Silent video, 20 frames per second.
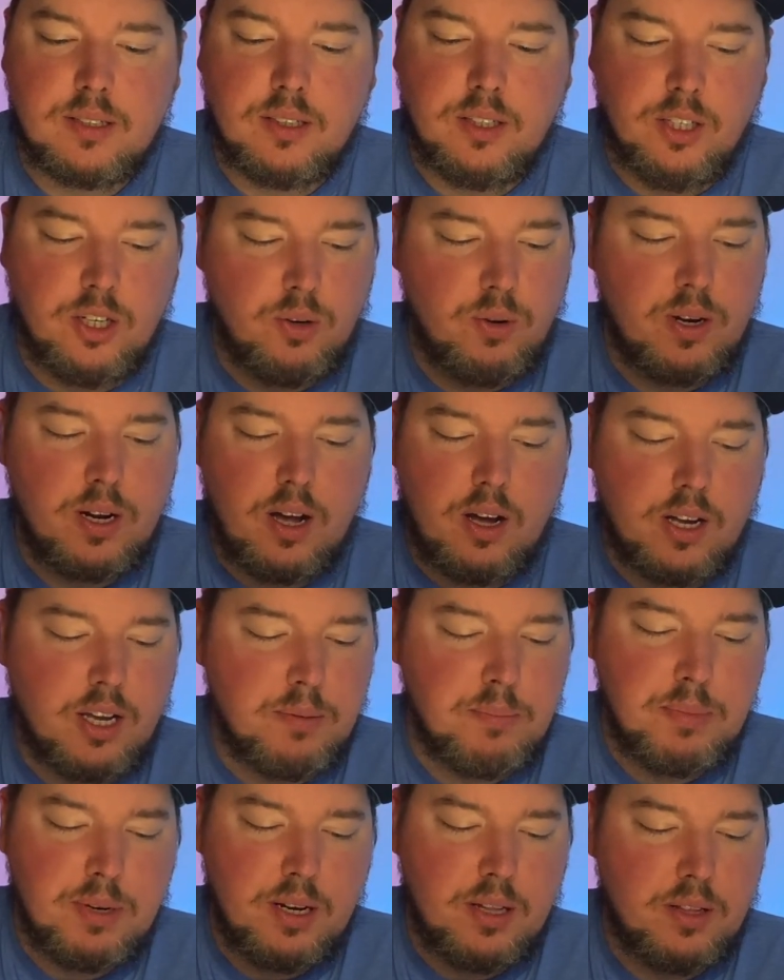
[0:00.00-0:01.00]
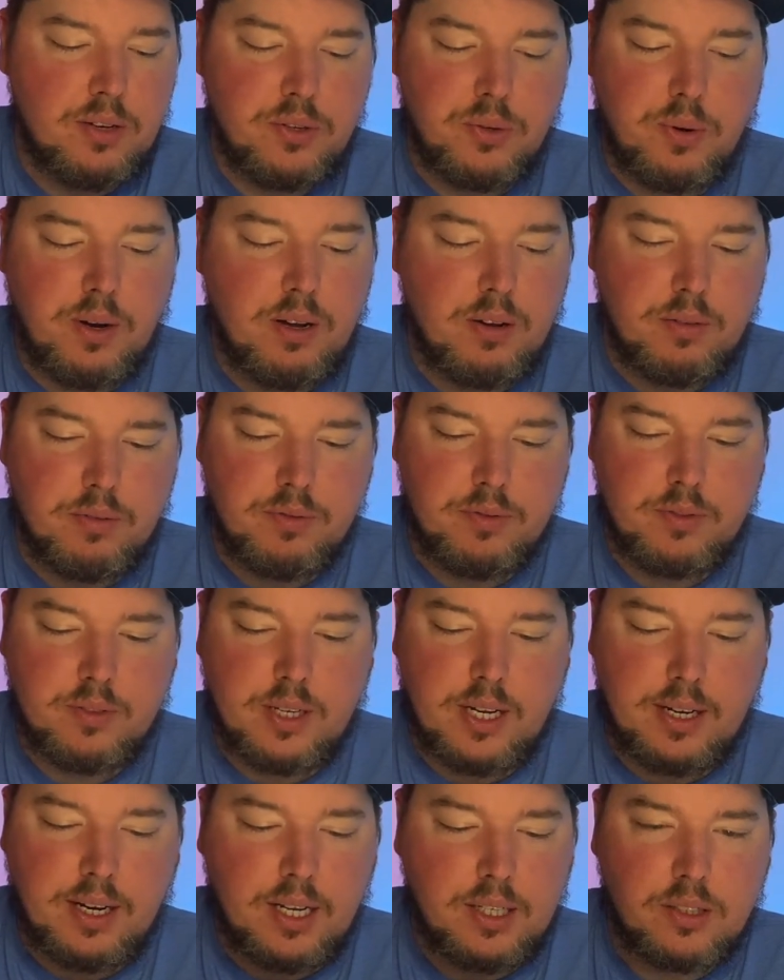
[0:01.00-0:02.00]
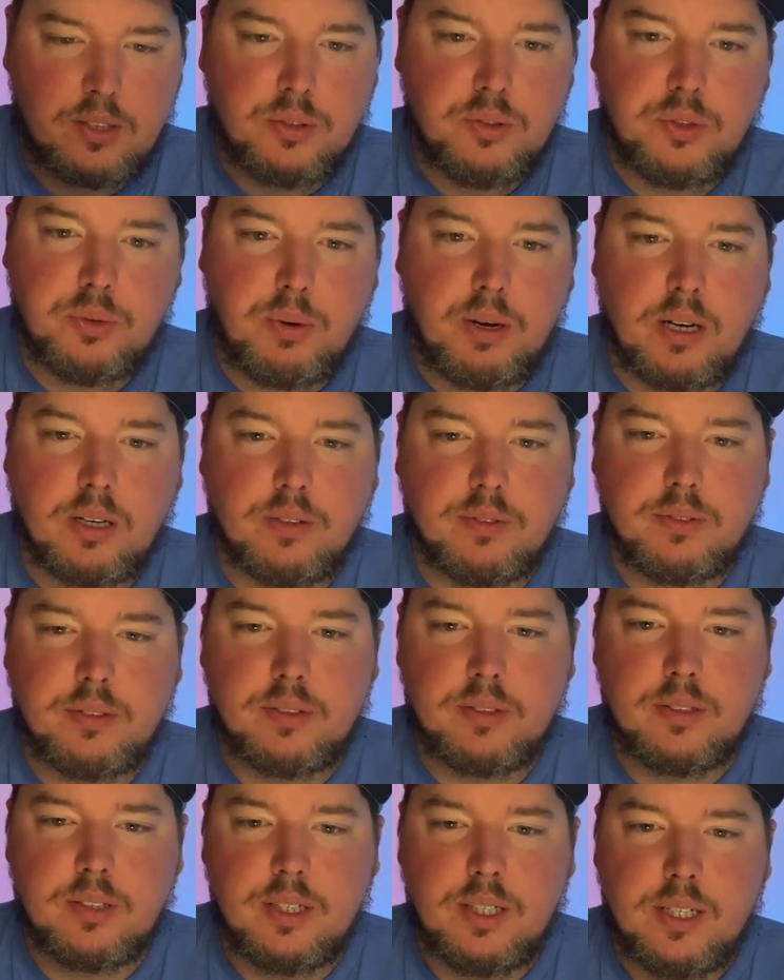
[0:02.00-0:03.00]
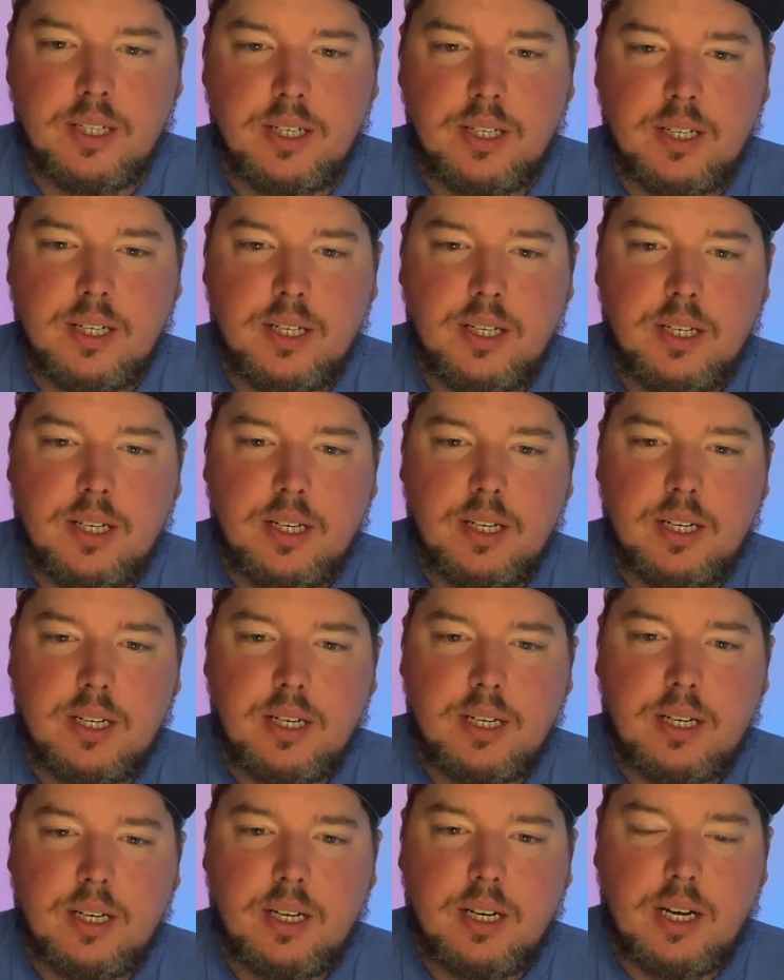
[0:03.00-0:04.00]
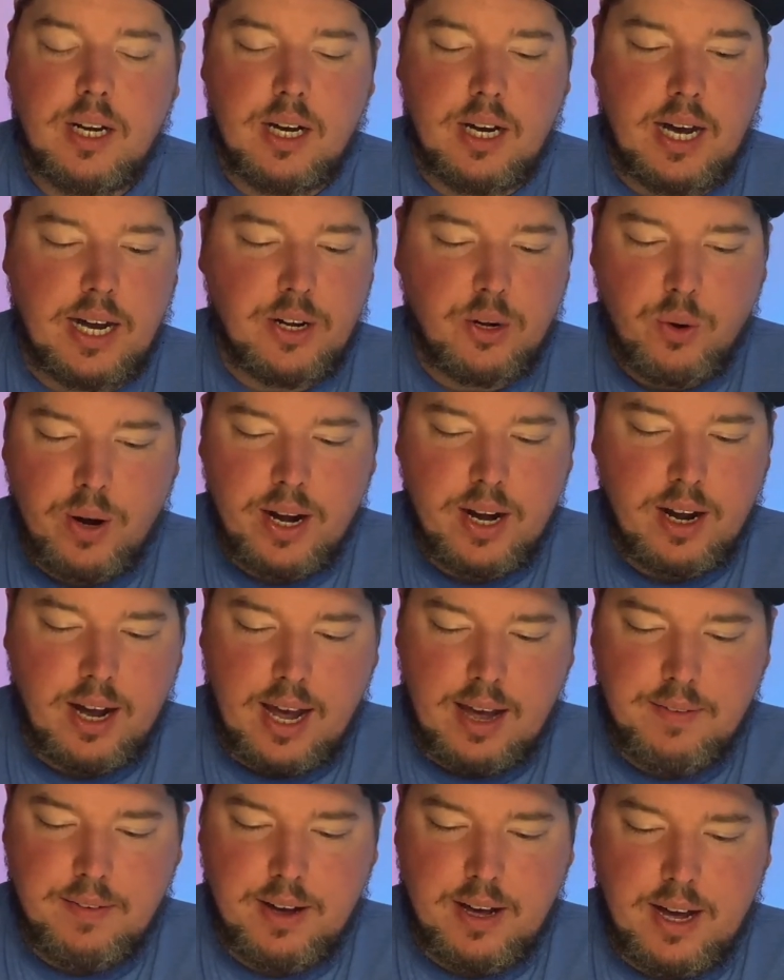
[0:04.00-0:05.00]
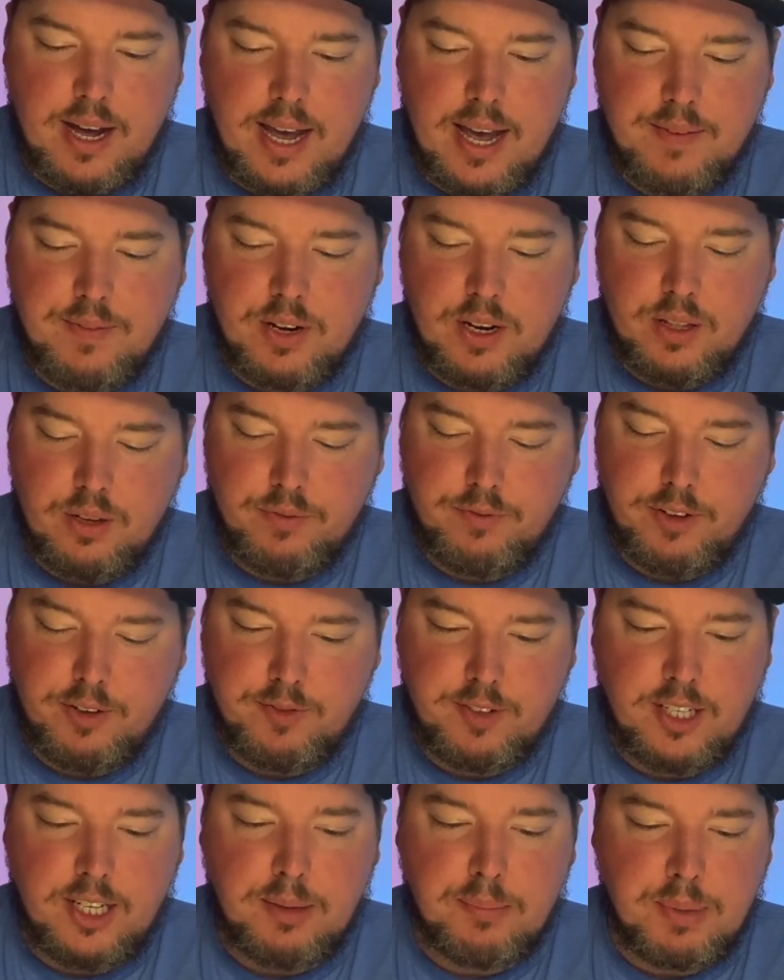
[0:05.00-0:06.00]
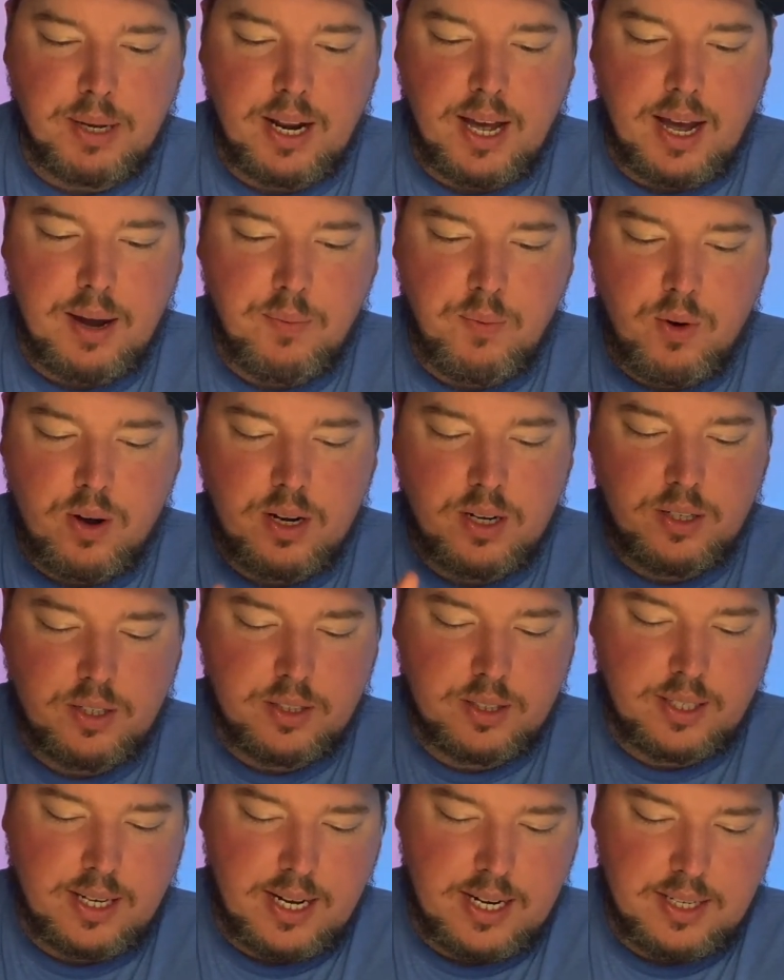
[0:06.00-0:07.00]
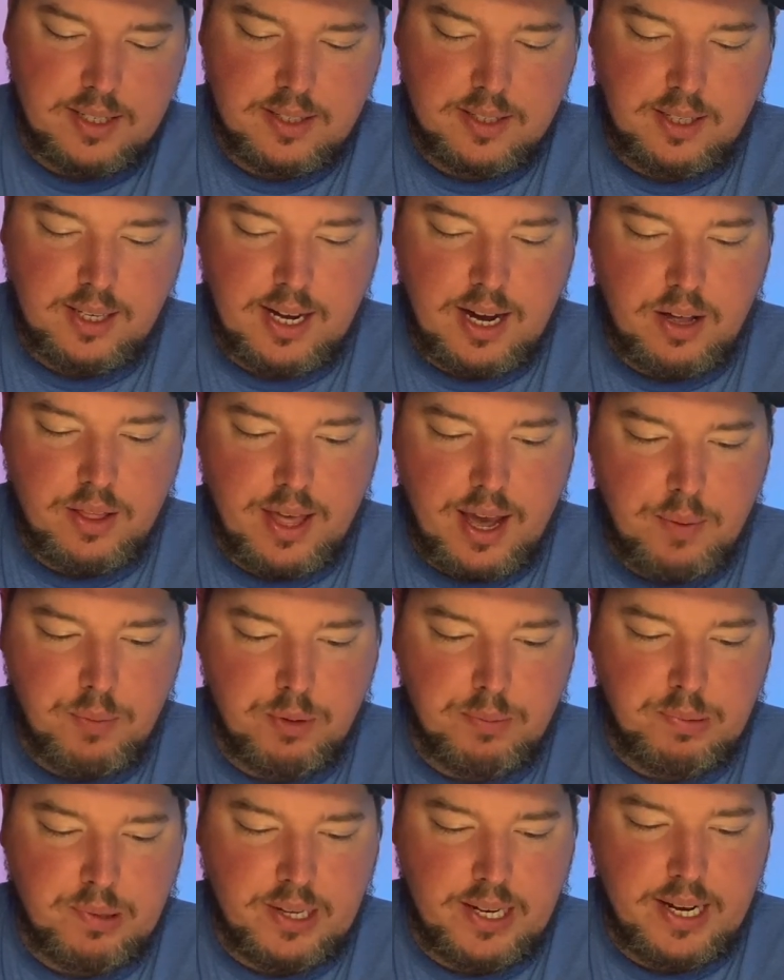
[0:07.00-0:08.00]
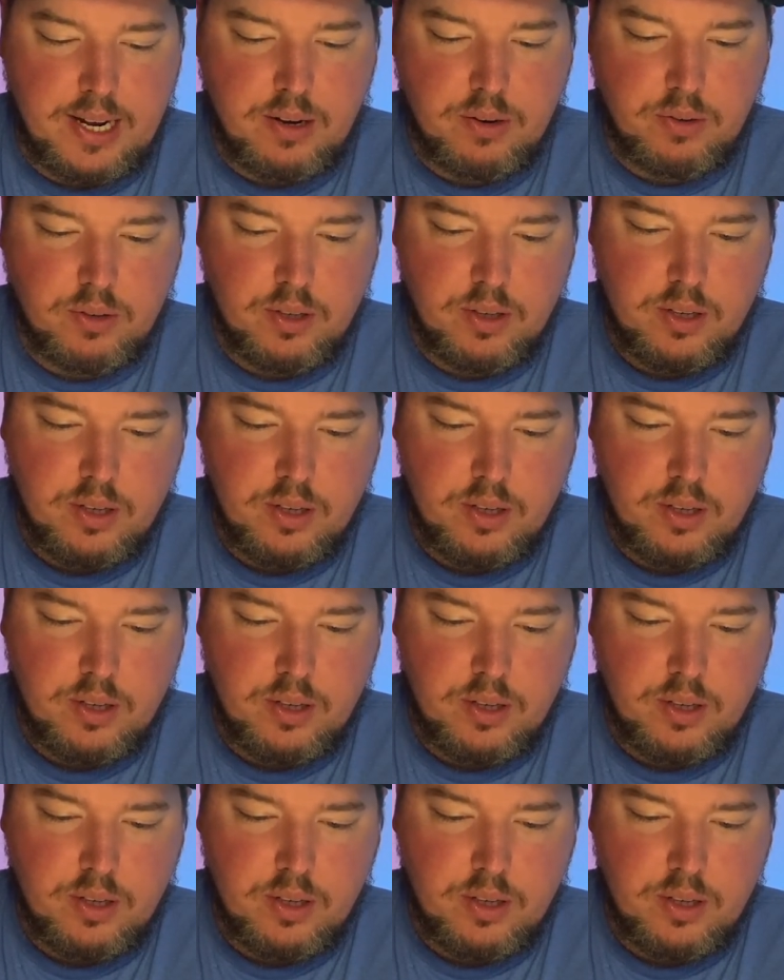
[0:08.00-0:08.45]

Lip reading: You know what? I'll give him another 12. I got 2 12s. I know I have another 15, but I want to just kind of see how that would play out.